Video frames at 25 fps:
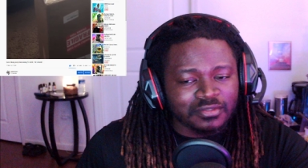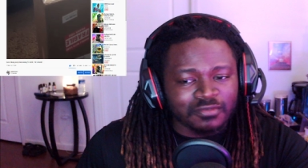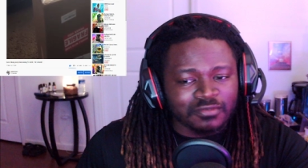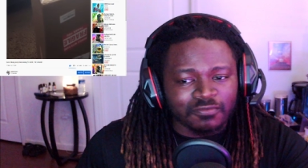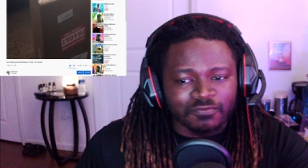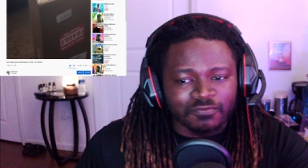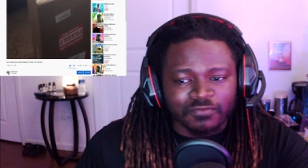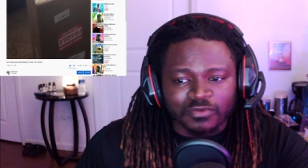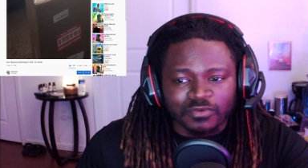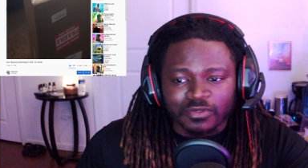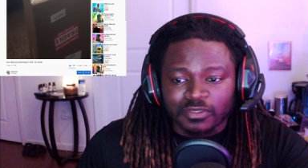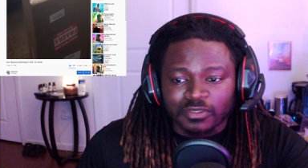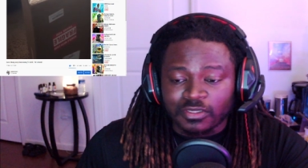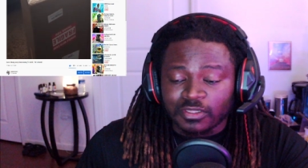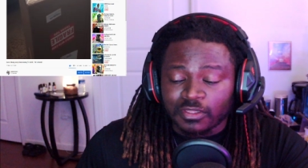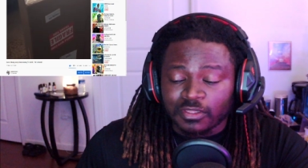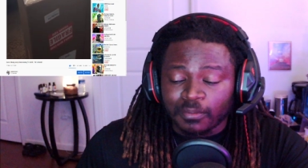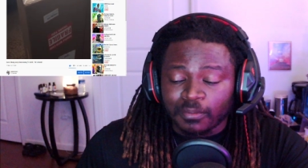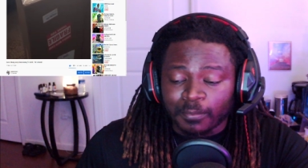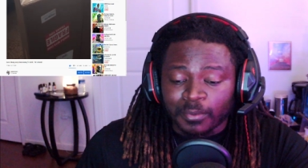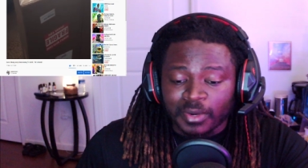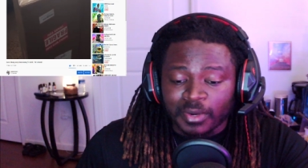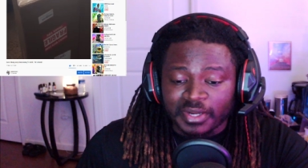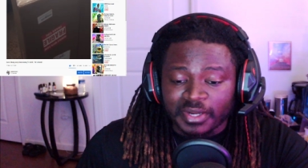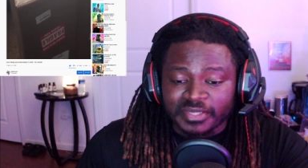for the
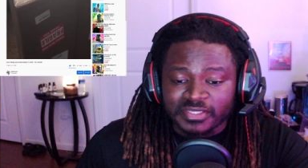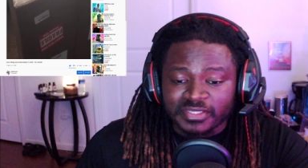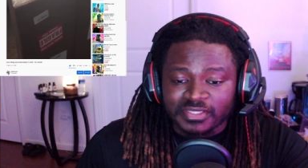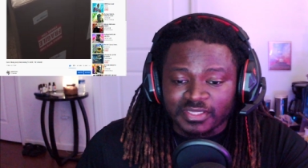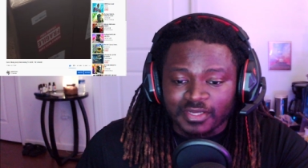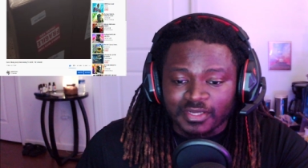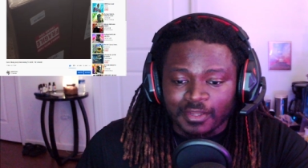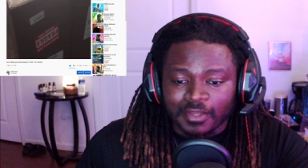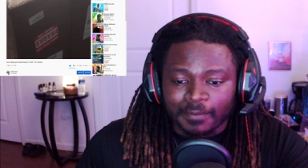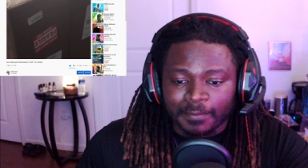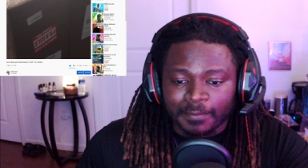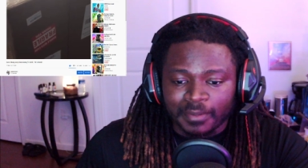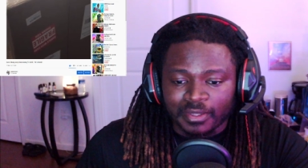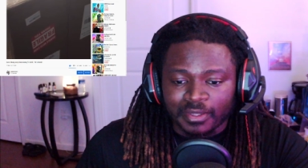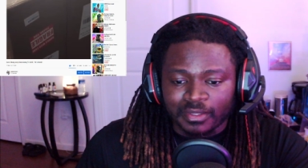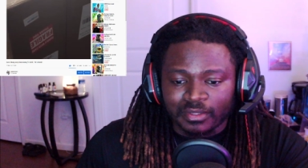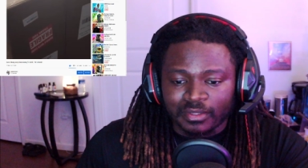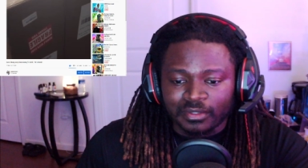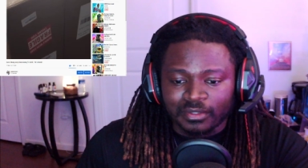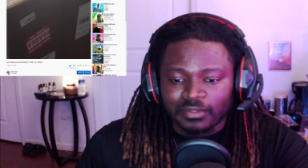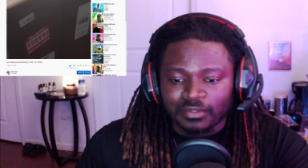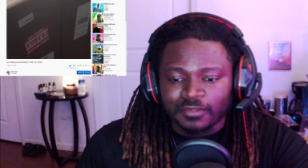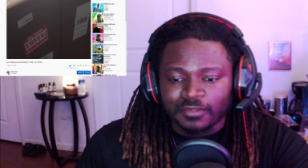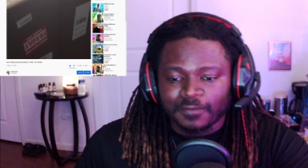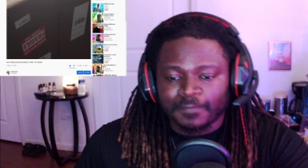price that I
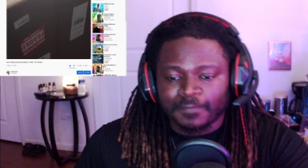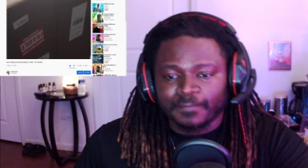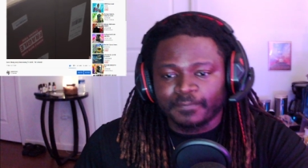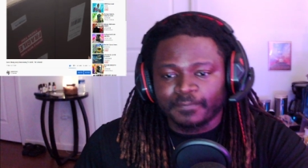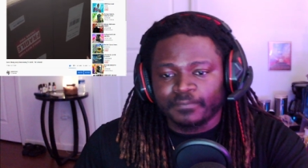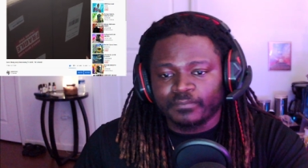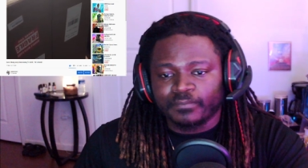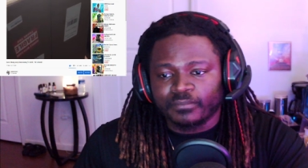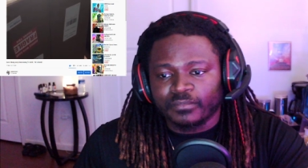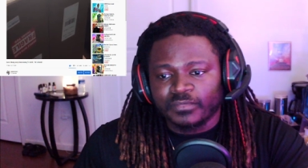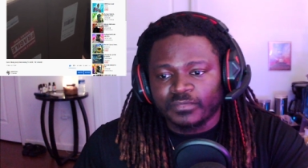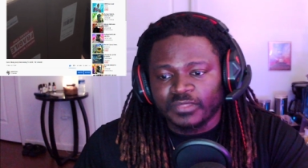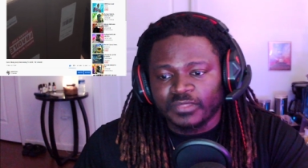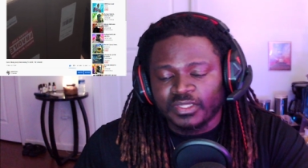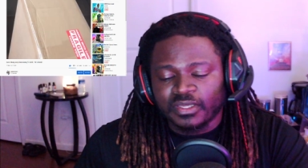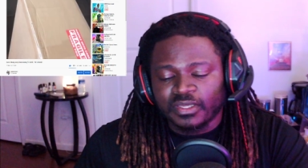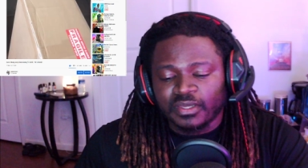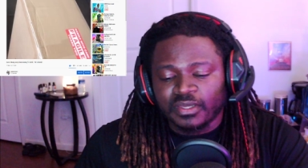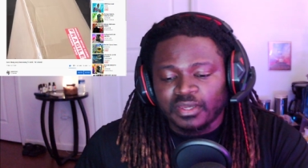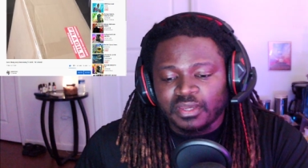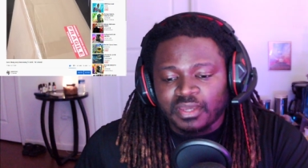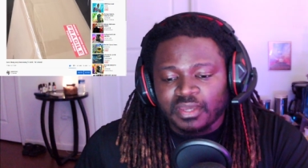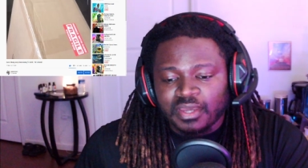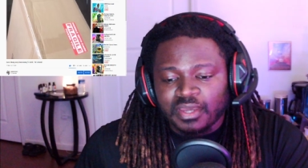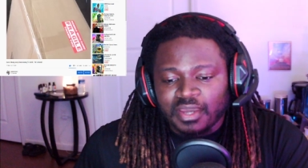paid.
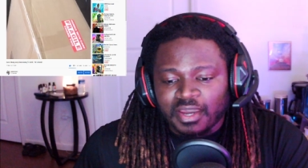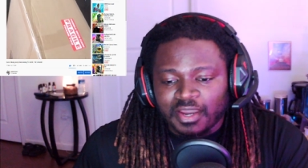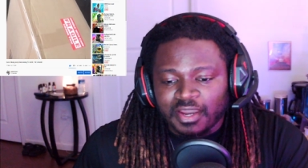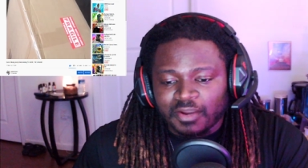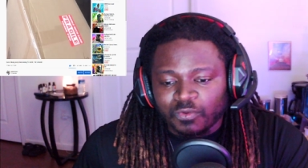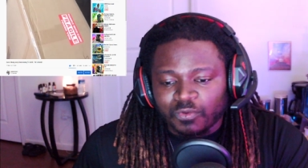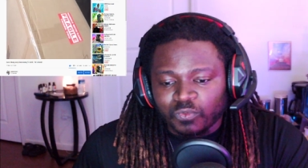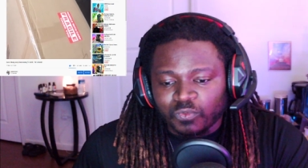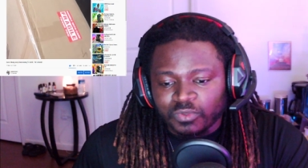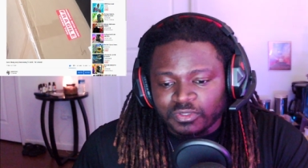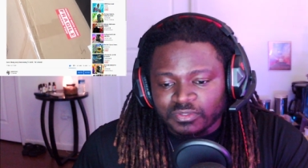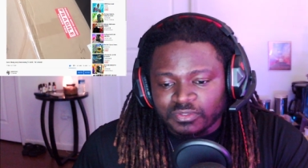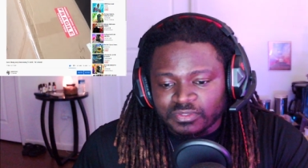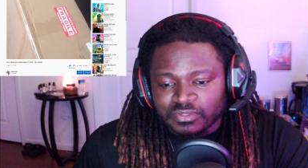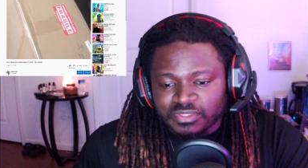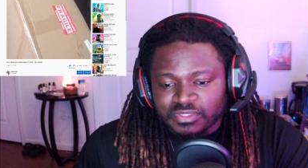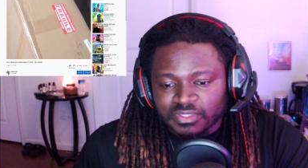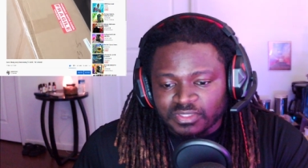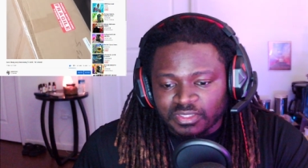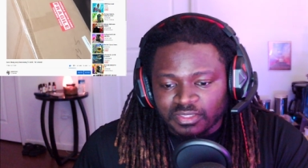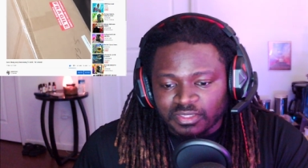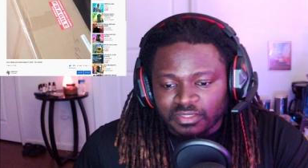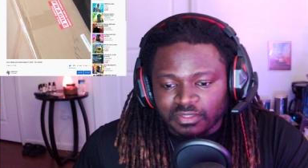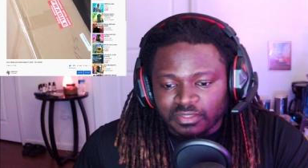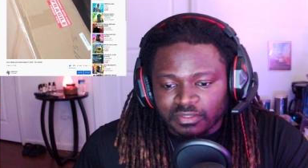I will
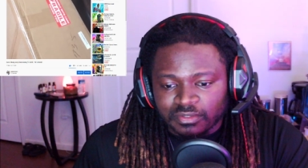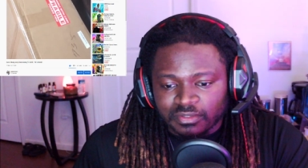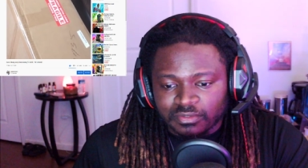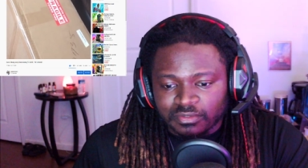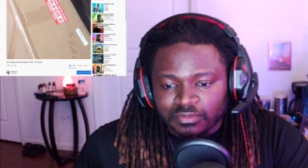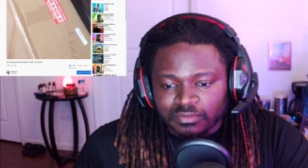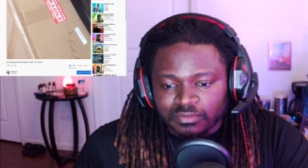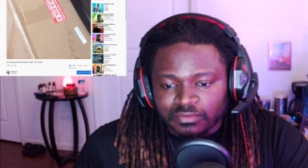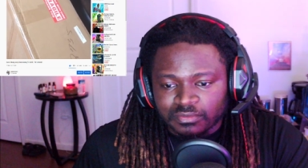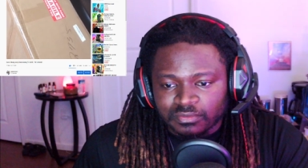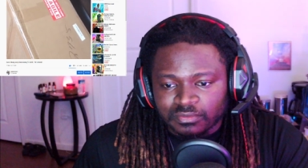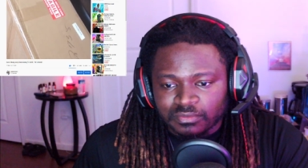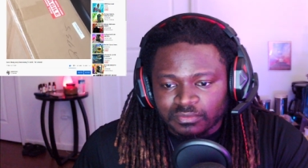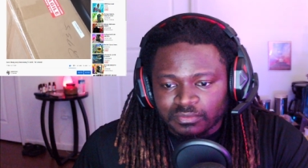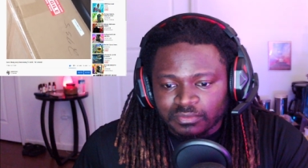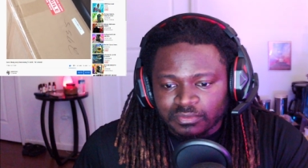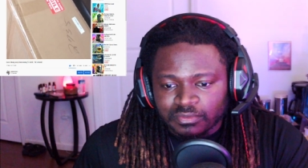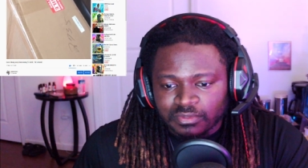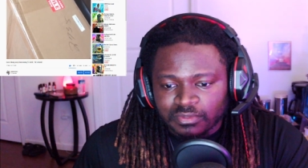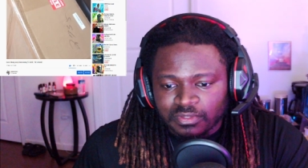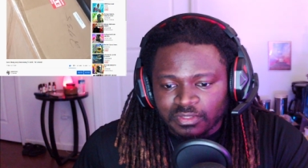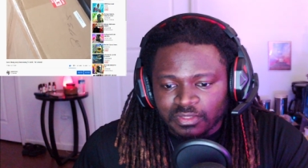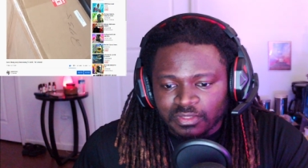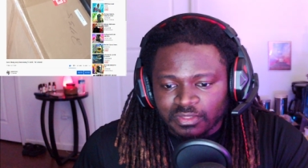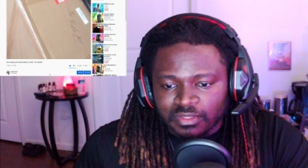say though
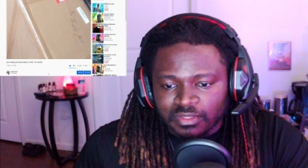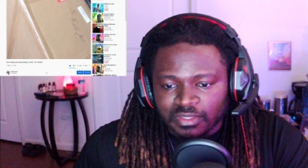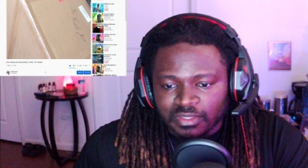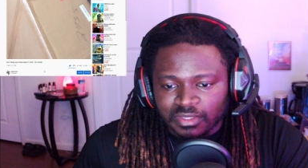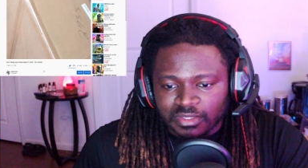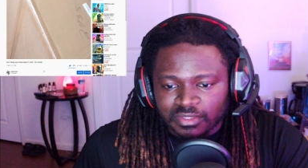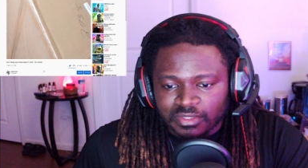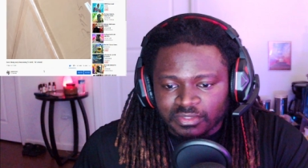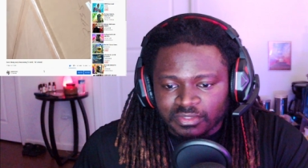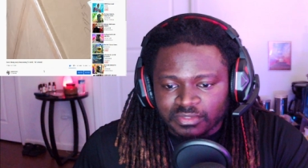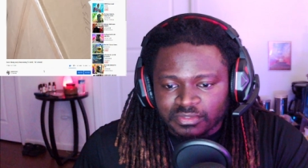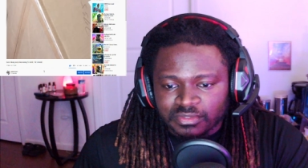that